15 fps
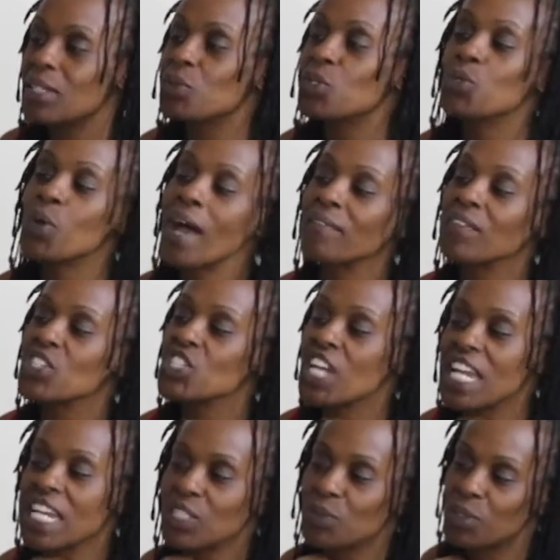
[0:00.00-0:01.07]
that you have to
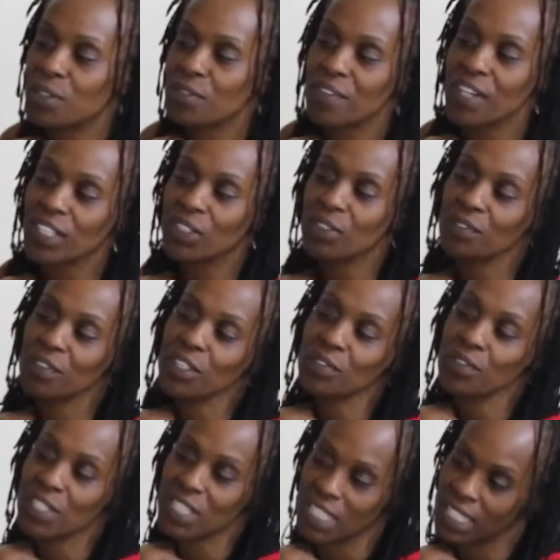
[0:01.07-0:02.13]
change what the fuck you feel
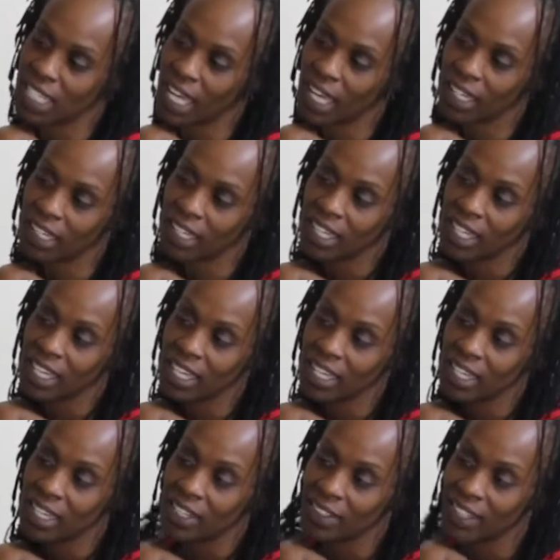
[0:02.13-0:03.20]
for today.
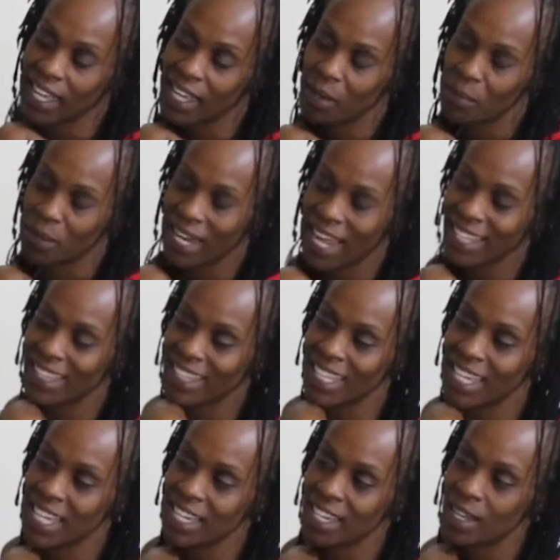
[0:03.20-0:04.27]
Okay? But I
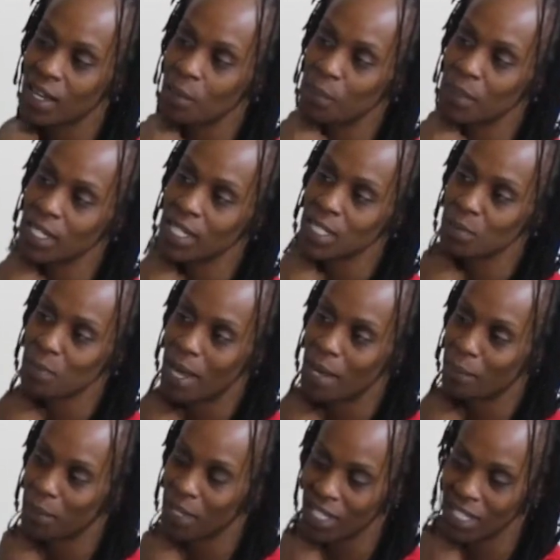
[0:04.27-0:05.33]
think because my
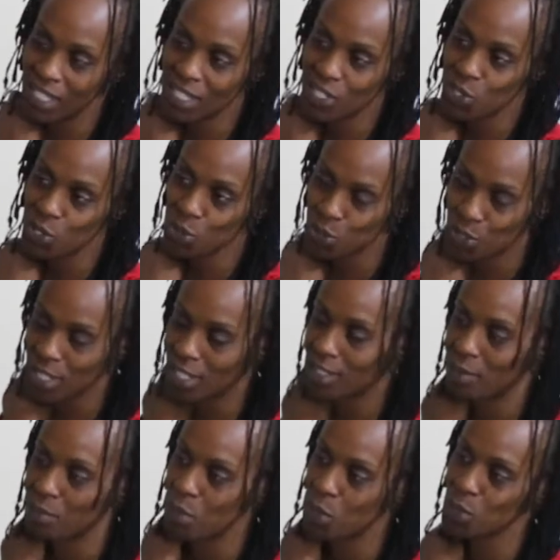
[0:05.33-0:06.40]
opinion is usually
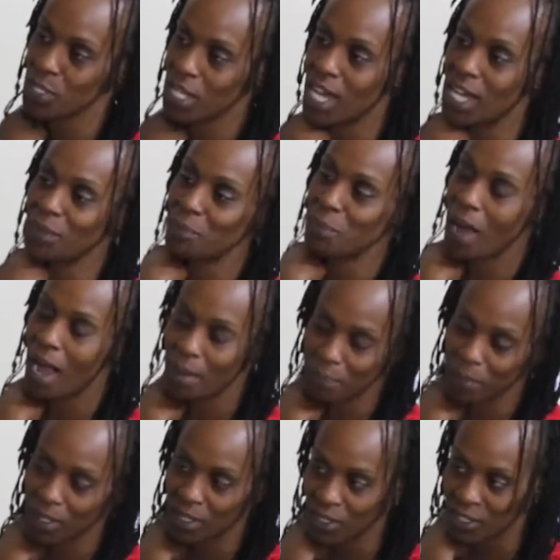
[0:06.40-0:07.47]
the most
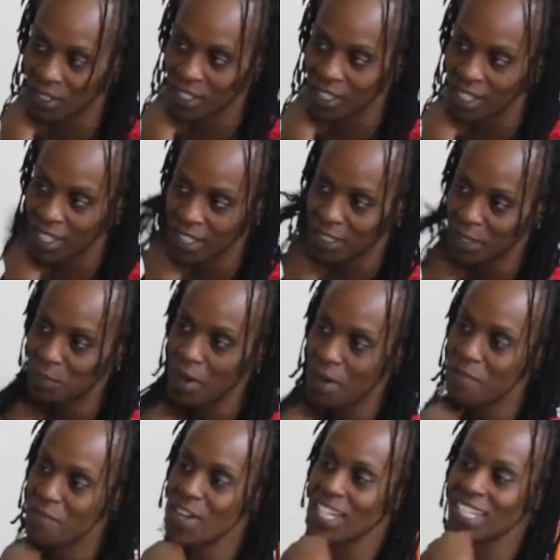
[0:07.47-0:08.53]
unpopular, the
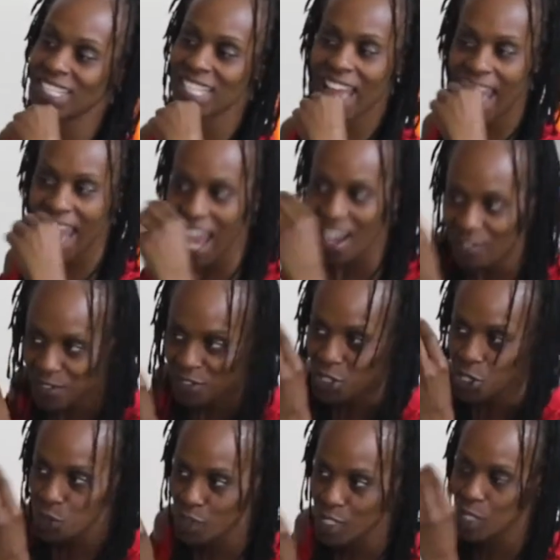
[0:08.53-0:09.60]
motherfuckers have
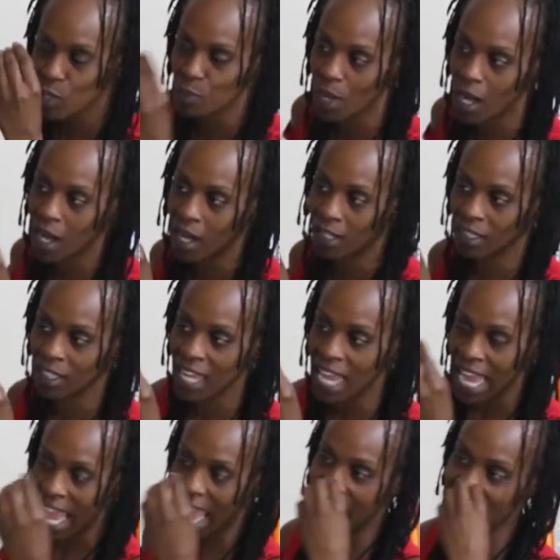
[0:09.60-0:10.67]
to respond.
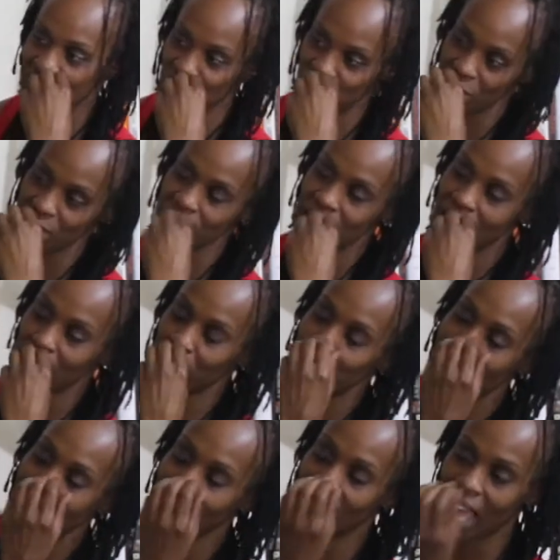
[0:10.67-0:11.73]
And just like
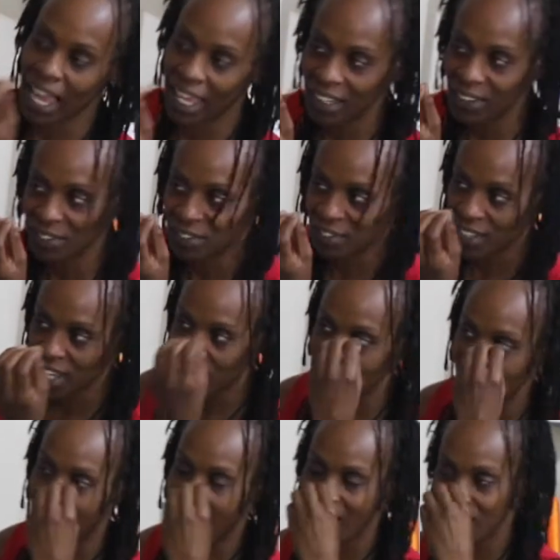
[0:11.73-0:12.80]
my life,
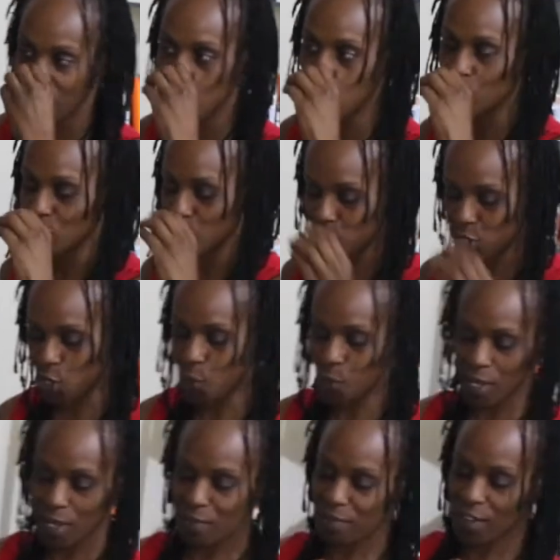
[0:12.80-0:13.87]
I've caught in so
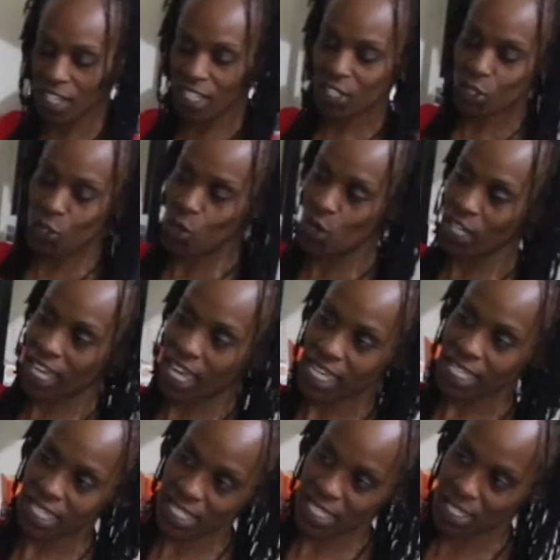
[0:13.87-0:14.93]
many fucking court
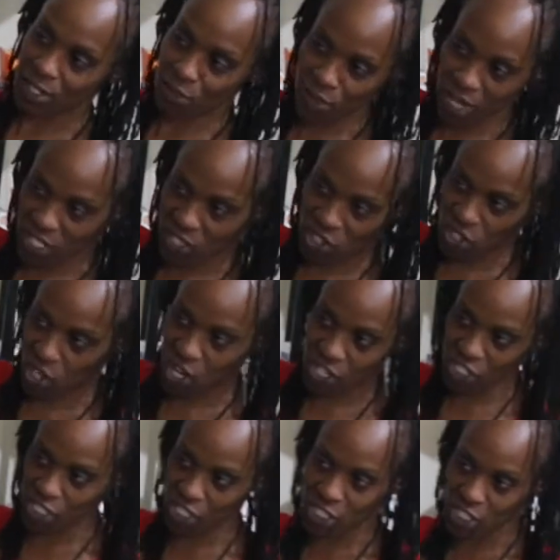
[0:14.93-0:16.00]
cases and arrest
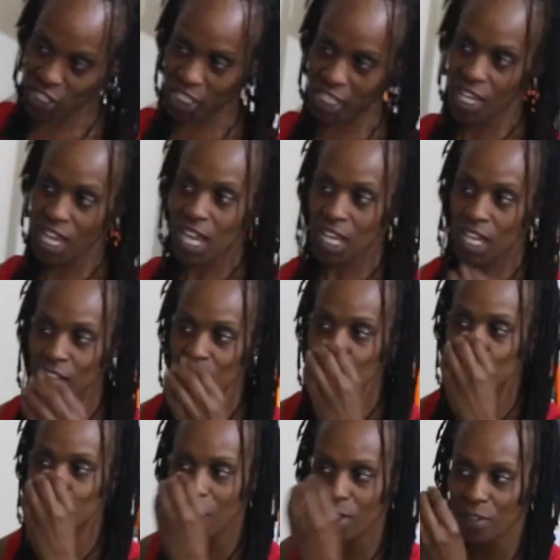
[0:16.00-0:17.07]
charges and shit.
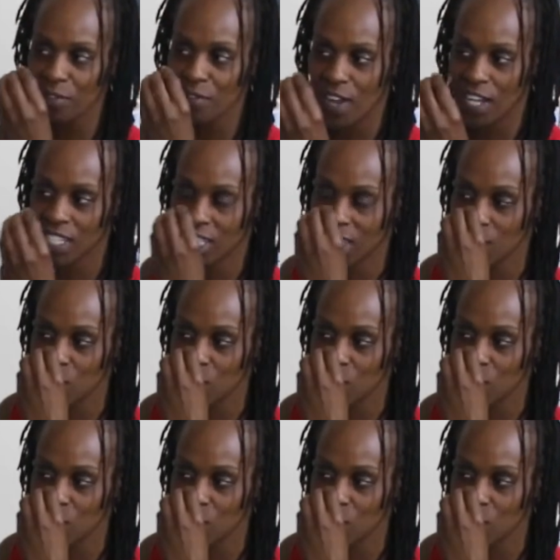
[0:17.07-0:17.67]
Because motherfuckers